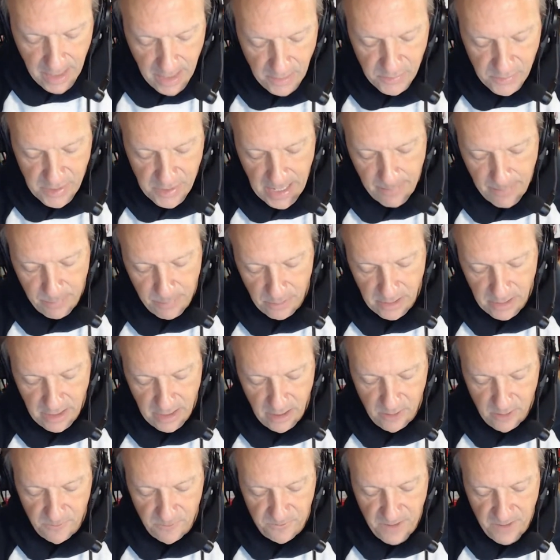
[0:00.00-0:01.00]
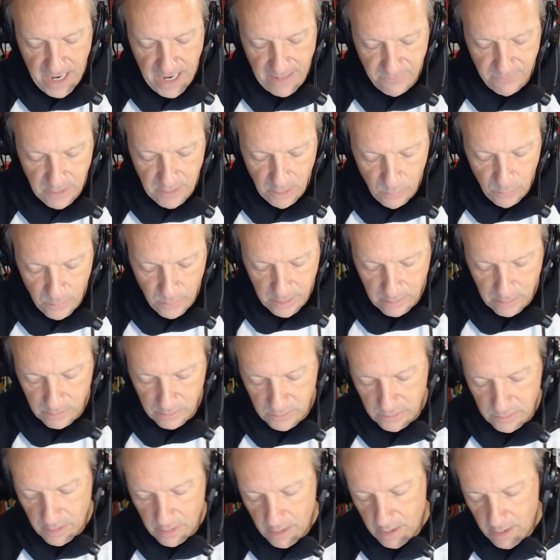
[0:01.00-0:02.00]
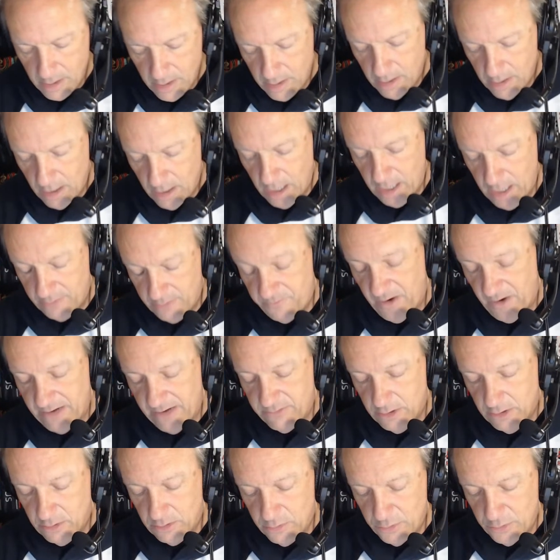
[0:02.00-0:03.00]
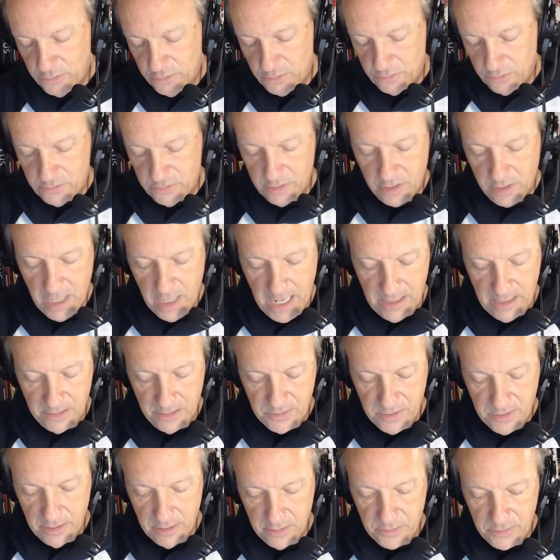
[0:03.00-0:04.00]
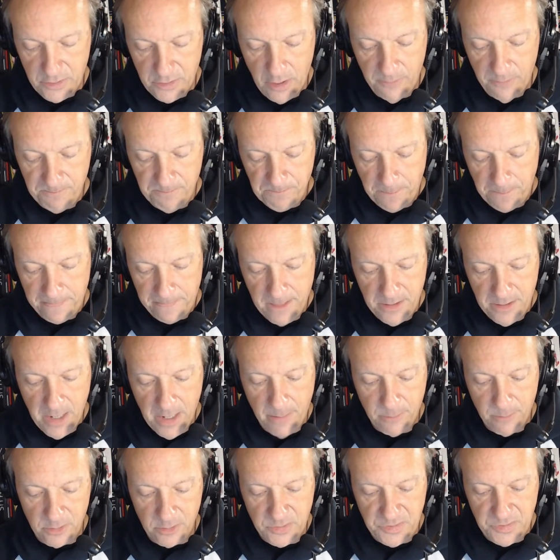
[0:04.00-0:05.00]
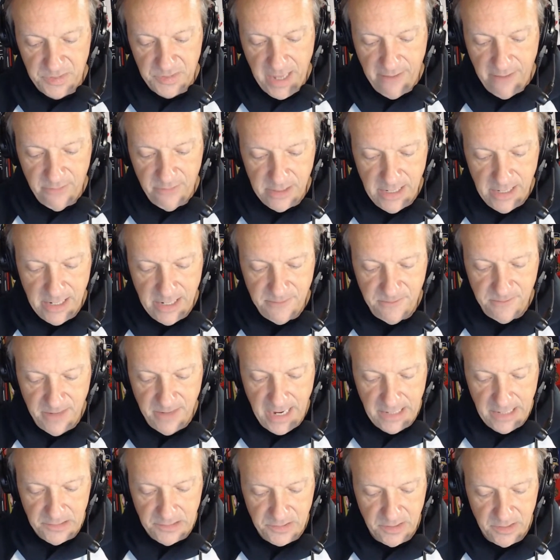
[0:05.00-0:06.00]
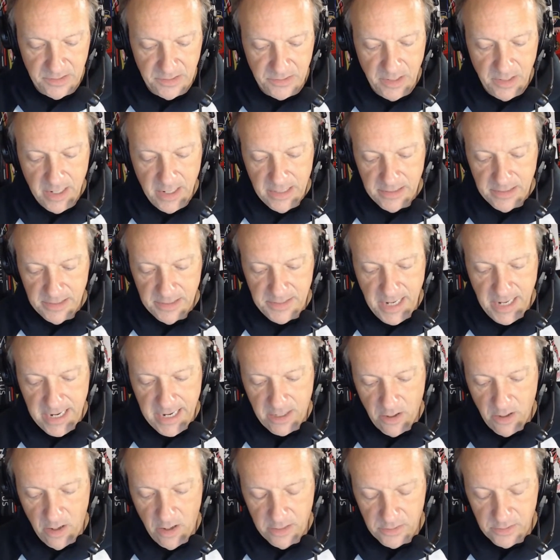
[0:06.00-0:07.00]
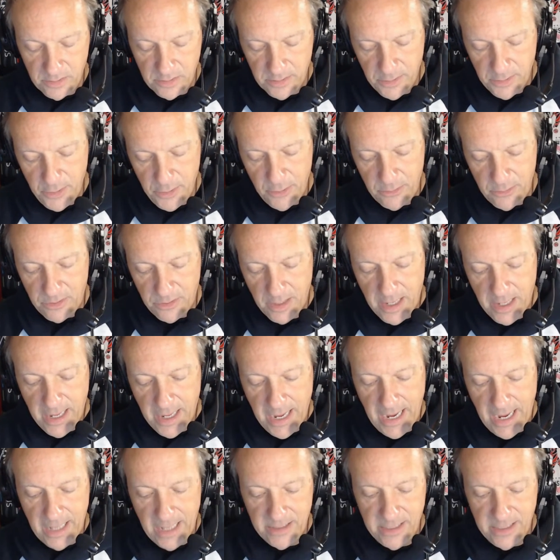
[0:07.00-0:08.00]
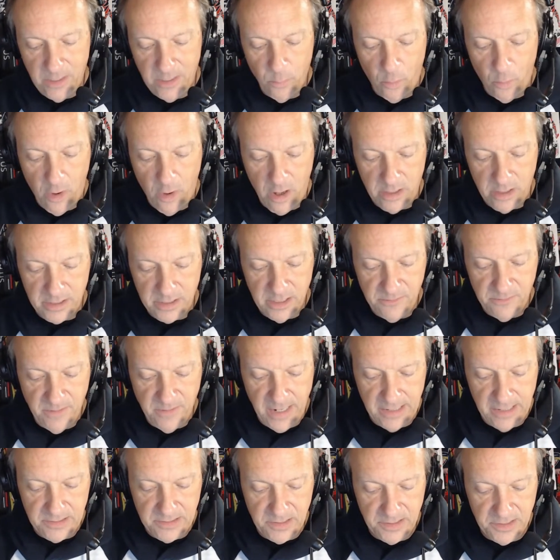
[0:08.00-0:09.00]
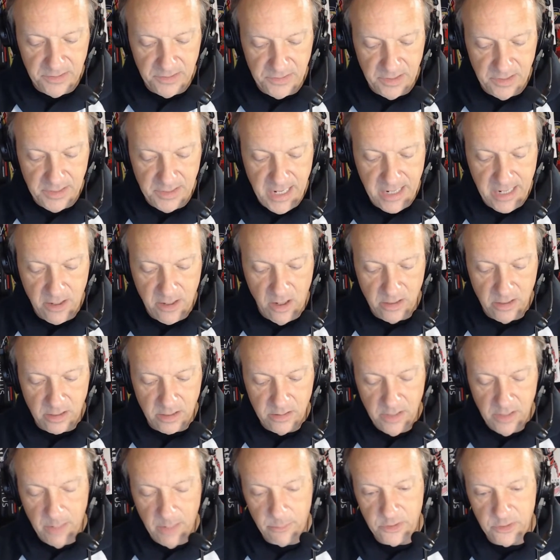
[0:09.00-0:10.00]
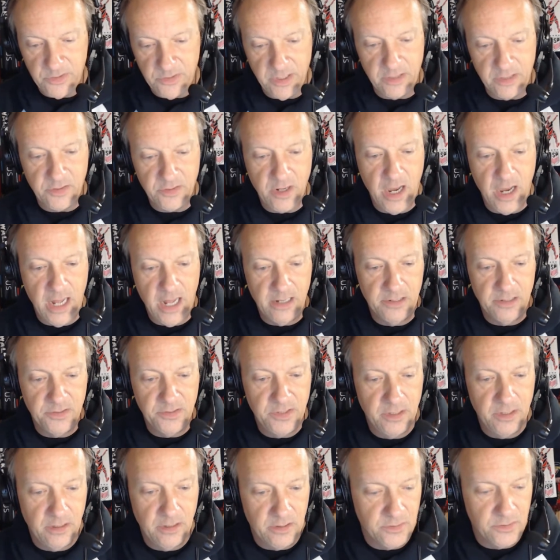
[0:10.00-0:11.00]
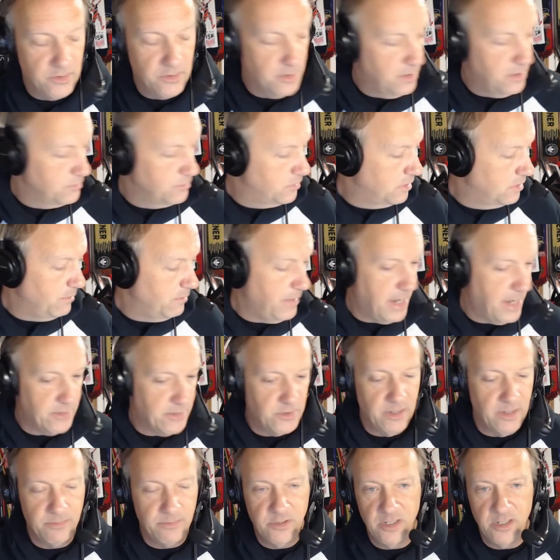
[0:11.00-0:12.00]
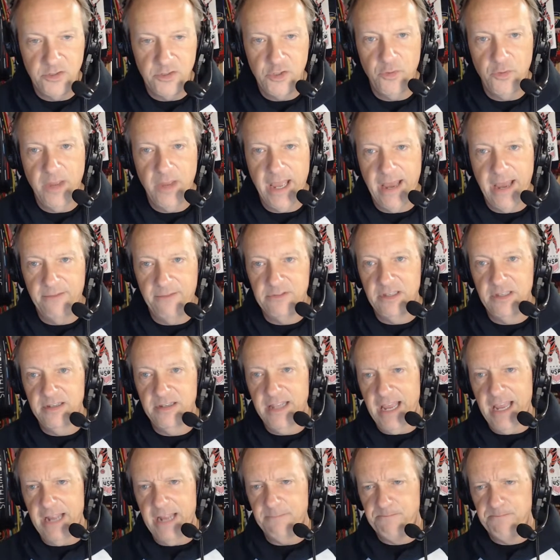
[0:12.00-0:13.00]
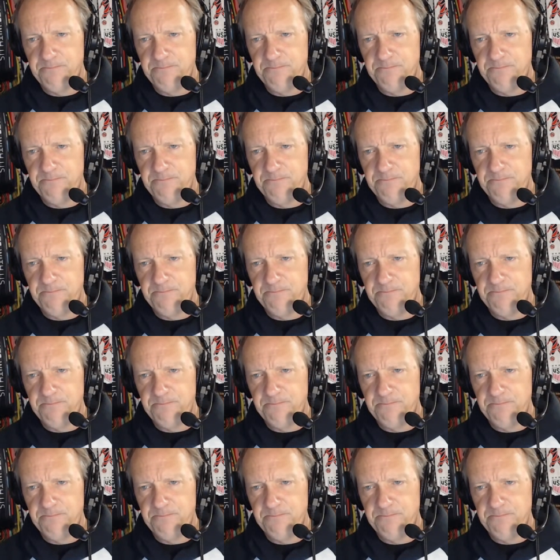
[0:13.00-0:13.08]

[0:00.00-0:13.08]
Chapel Hill 5-0 winners, 5-0 losers to Collins Hill. So number 7 advances to take on Duluth, and then Walton advances to take on number 6 Collins Hill. So those are the matchups that you have today.